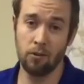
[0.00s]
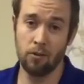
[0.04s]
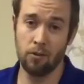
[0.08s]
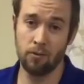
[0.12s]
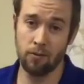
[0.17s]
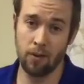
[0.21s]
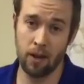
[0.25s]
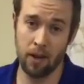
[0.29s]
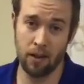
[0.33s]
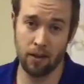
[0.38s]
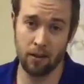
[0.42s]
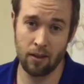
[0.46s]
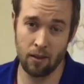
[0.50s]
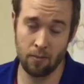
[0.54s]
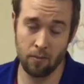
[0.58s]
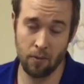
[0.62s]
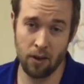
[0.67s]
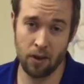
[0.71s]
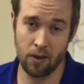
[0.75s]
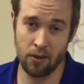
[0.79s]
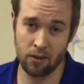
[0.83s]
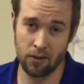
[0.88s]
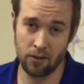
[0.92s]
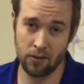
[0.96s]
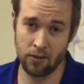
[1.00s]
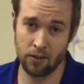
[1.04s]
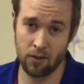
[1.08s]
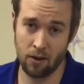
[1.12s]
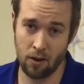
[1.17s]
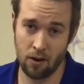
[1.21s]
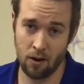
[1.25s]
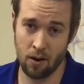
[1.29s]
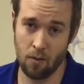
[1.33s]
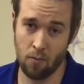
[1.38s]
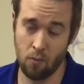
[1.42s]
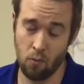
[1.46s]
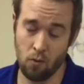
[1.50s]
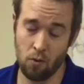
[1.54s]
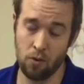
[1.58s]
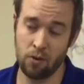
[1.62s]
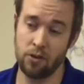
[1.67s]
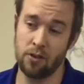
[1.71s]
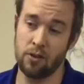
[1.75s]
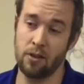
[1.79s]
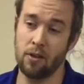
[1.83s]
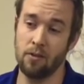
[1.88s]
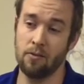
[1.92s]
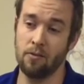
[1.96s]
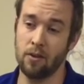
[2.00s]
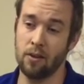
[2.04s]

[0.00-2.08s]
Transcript: we find that patients are more stiff